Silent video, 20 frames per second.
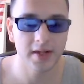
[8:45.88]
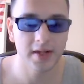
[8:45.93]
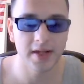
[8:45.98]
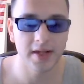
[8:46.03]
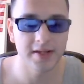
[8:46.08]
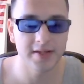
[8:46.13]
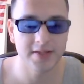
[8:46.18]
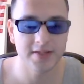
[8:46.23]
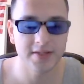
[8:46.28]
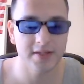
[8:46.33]

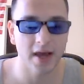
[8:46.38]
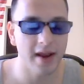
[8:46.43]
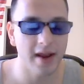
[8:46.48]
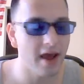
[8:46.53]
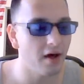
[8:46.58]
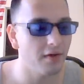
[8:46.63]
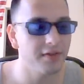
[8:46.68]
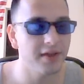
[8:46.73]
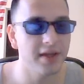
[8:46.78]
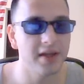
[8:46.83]
it's
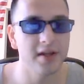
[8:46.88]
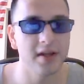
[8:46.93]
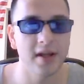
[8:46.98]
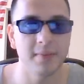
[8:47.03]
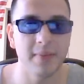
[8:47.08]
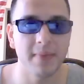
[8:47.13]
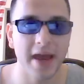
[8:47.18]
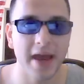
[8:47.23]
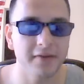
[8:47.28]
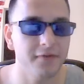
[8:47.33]
unhealthy
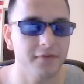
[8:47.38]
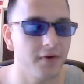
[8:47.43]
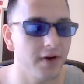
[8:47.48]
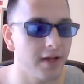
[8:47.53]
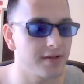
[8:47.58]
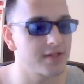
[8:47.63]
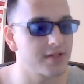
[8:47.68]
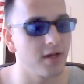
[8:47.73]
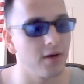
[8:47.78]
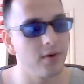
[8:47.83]
and bad for
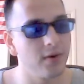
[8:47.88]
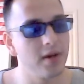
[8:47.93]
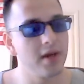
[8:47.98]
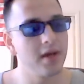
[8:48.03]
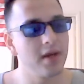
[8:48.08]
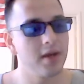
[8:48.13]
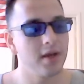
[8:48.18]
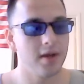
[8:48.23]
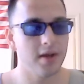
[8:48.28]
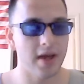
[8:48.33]
you. So
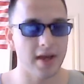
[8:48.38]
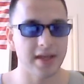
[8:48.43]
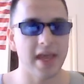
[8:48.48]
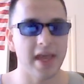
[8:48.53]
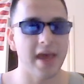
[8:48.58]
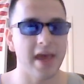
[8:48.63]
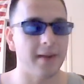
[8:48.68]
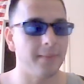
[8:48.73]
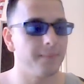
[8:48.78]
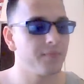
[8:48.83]

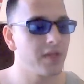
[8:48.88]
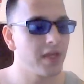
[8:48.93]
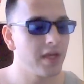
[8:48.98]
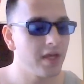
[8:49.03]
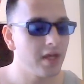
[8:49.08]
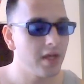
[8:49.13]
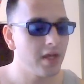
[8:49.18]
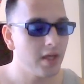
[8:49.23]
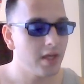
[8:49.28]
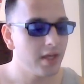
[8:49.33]
again,
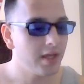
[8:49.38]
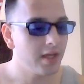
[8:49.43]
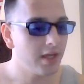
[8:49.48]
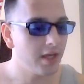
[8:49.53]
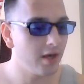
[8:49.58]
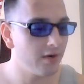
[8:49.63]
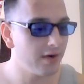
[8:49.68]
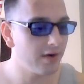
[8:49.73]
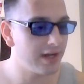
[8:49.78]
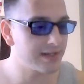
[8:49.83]

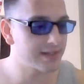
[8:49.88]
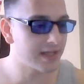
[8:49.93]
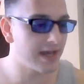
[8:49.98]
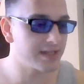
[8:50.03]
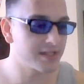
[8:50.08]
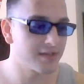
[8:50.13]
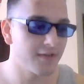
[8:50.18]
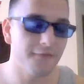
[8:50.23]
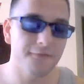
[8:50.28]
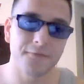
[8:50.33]
here it is,
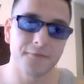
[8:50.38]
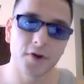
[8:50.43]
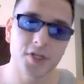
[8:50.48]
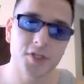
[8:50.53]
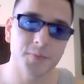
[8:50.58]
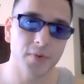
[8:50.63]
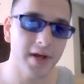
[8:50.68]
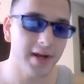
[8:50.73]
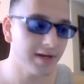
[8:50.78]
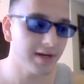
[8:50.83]
guys. The
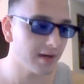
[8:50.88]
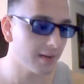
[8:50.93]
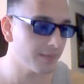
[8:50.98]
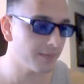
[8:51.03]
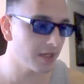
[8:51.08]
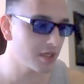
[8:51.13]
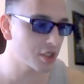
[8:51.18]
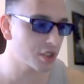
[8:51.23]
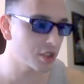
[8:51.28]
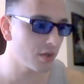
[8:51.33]
first product I'm
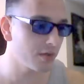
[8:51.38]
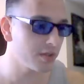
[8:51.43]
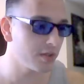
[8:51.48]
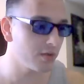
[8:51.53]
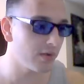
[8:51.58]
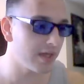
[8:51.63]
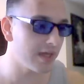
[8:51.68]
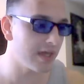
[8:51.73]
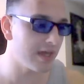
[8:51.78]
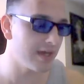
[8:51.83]
going to show
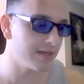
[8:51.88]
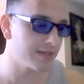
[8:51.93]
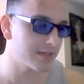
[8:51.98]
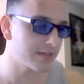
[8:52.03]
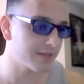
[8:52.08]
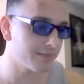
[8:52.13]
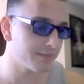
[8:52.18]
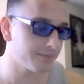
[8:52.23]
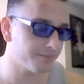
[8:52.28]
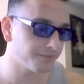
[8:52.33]
you
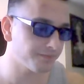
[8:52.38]
is